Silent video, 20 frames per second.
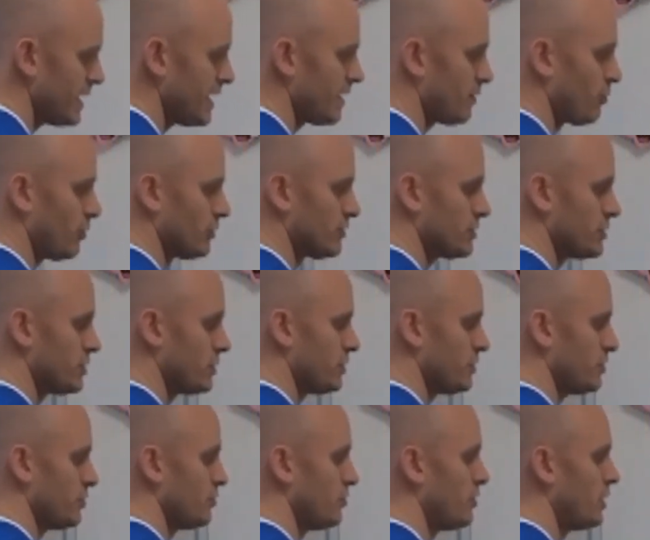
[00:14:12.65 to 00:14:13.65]
equal
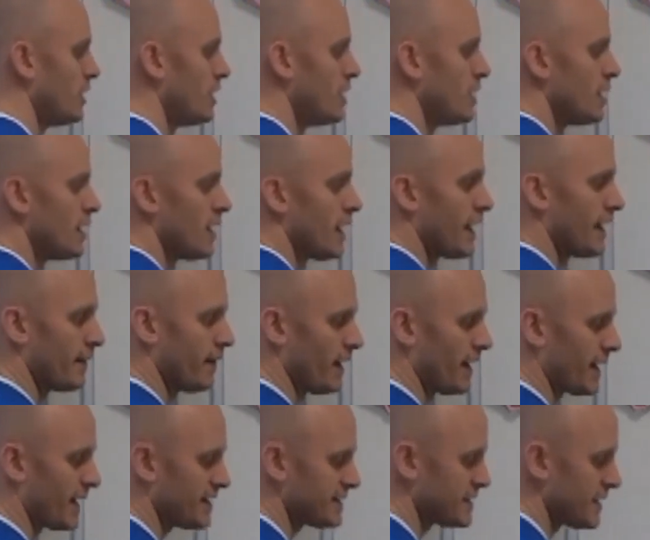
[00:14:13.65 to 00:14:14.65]
to, and
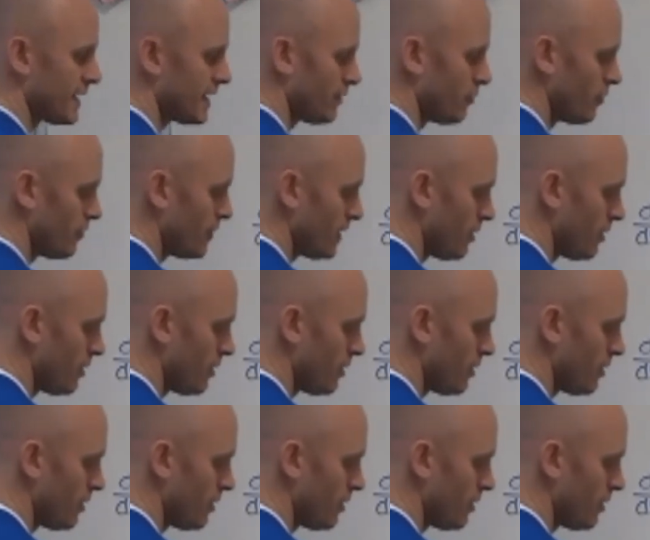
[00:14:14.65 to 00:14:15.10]
like I said, it would